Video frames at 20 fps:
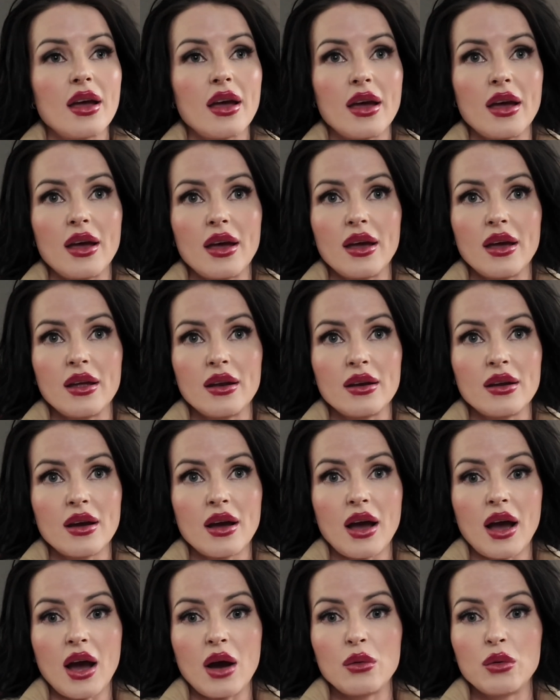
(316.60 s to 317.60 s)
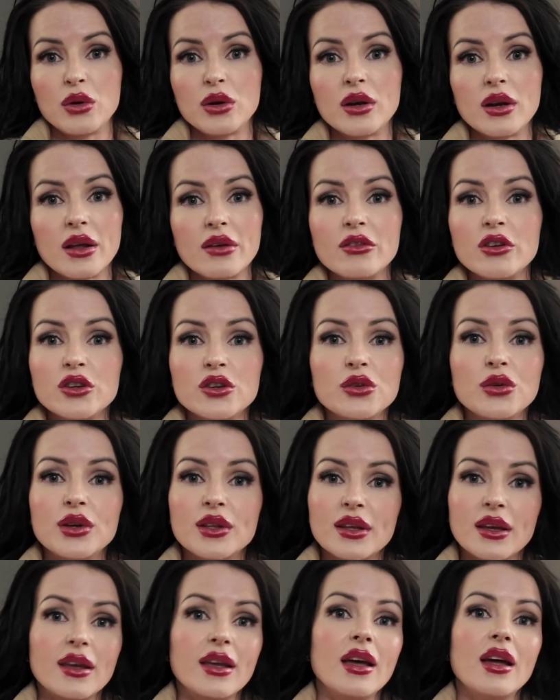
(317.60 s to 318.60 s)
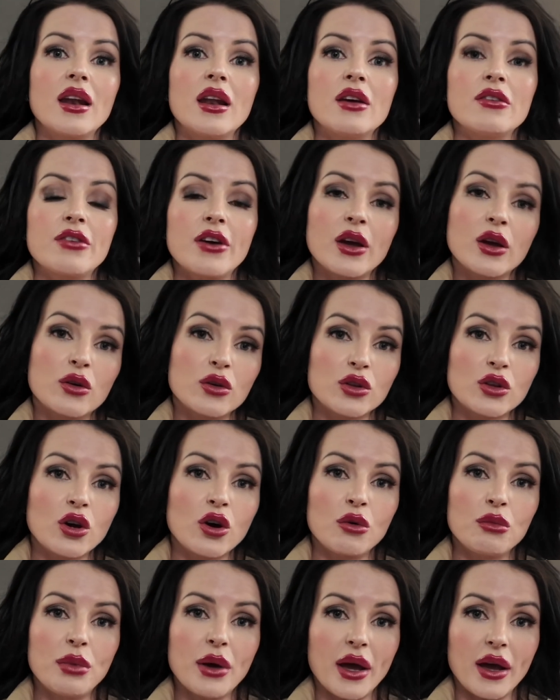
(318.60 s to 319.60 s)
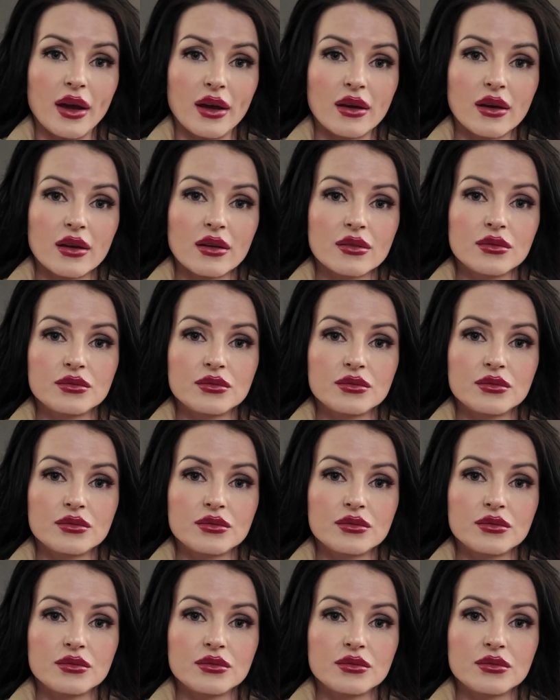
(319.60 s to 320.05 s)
and I would never do it again if I could go back.